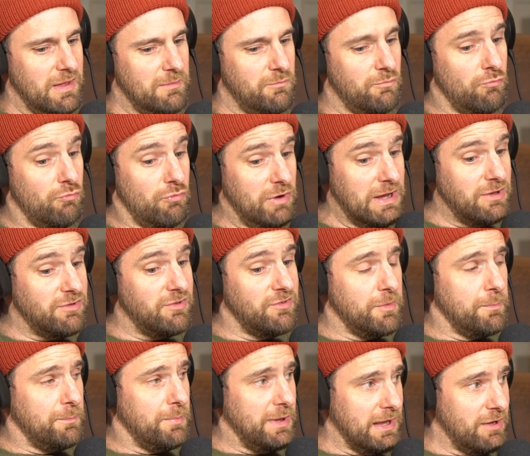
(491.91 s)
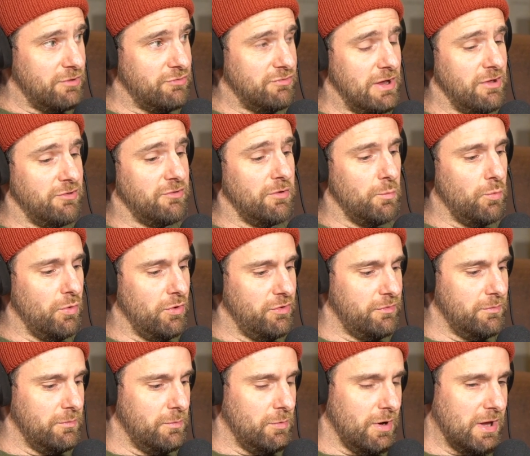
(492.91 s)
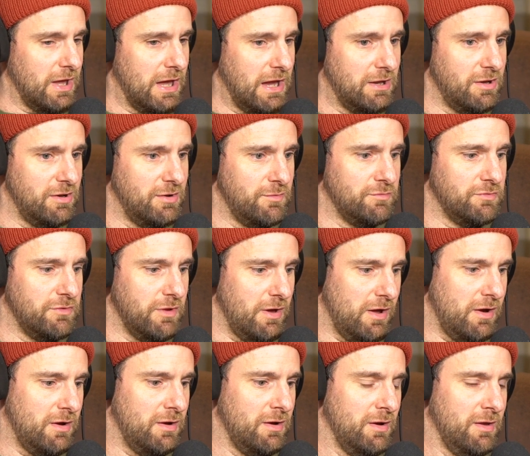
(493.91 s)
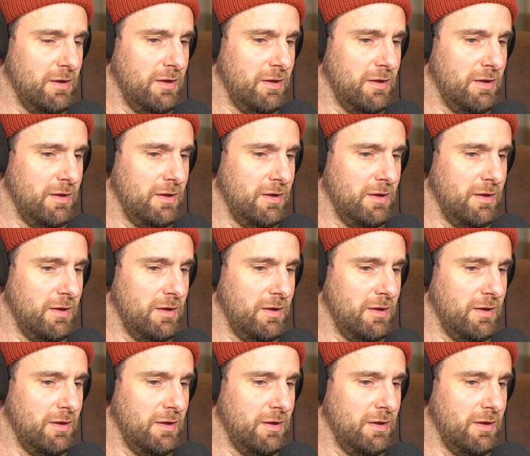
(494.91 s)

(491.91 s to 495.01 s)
Reach is the biggest change. So what Canyon have done